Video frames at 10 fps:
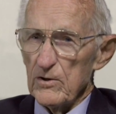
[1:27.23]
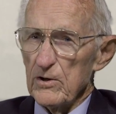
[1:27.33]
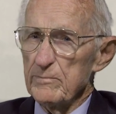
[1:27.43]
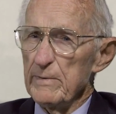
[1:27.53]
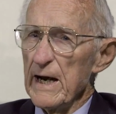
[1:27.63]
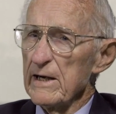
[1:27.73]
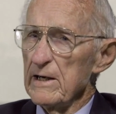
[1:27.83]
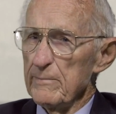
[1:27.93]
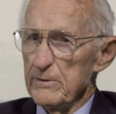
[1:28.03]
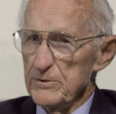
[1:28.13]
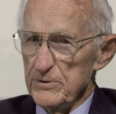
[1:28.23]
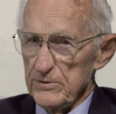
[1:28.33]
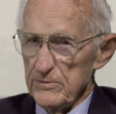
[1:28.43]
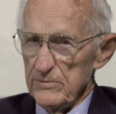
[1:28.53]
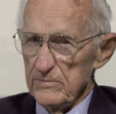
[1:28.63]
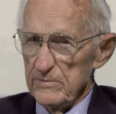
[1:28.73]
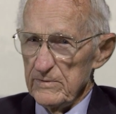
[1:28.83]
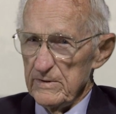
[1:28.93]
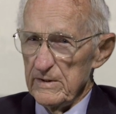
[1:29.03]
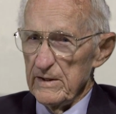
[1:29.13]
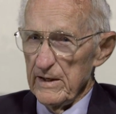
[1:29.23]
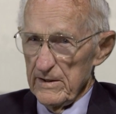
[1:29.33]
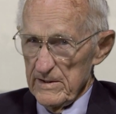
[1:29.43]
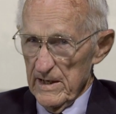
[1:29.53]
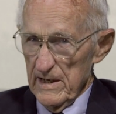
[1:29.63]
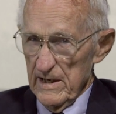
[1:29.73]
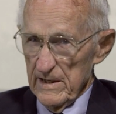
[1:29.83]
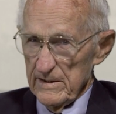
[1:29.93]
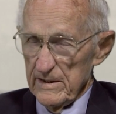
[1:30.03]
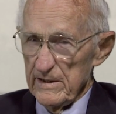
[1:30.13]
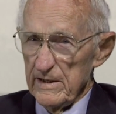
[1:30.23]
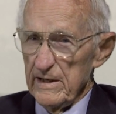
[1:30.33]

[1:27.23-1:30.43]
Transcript: look back up at you and nod,